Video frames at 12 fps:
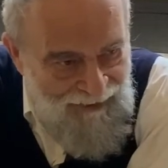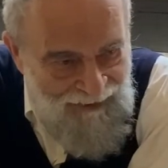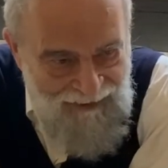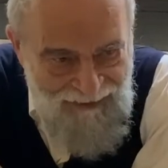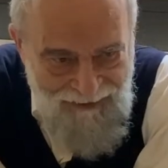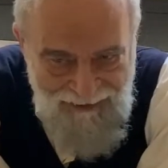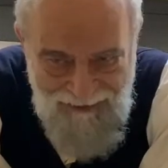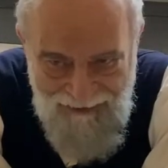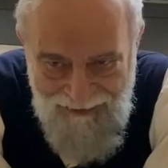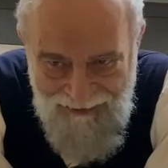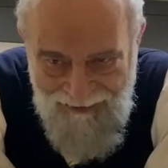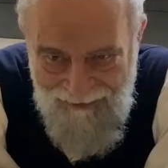And
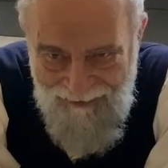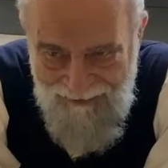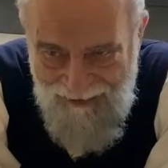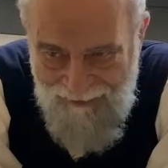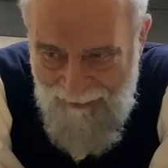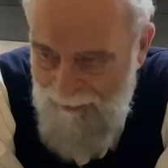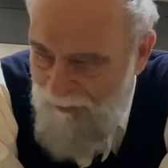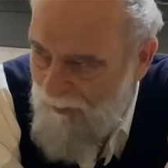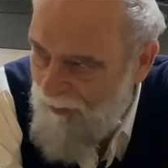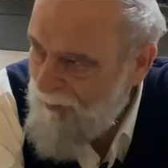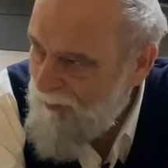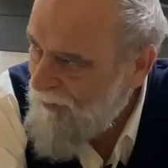I remember
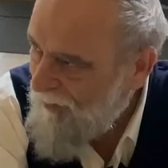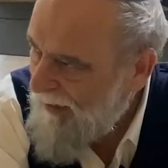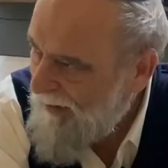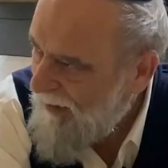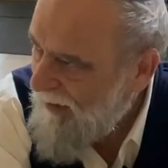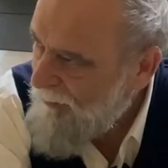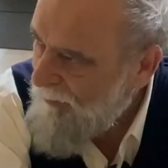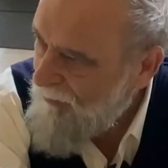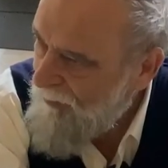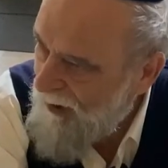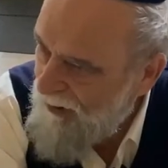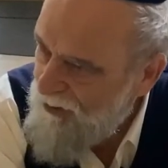one guy telling me,
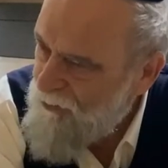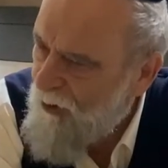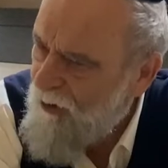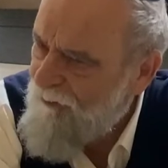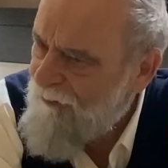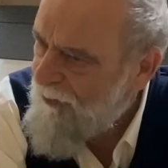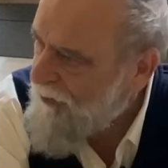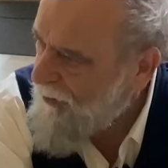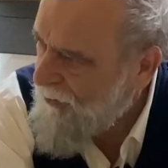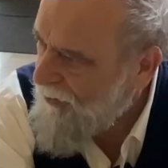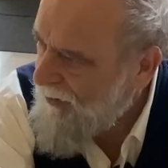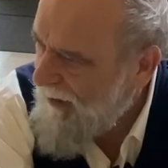well, it's all for the
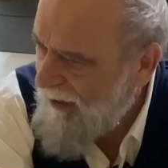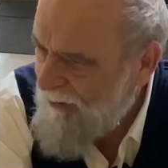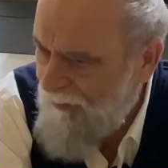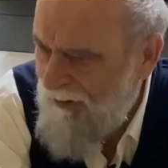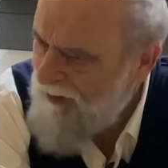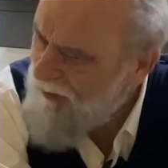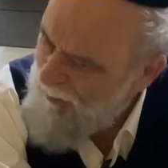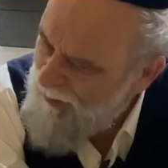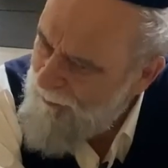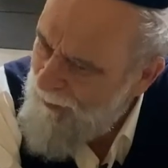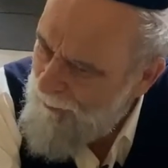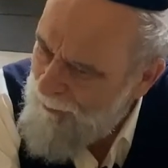good. I wanted to
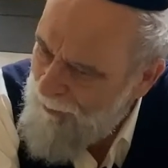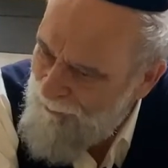beat him up.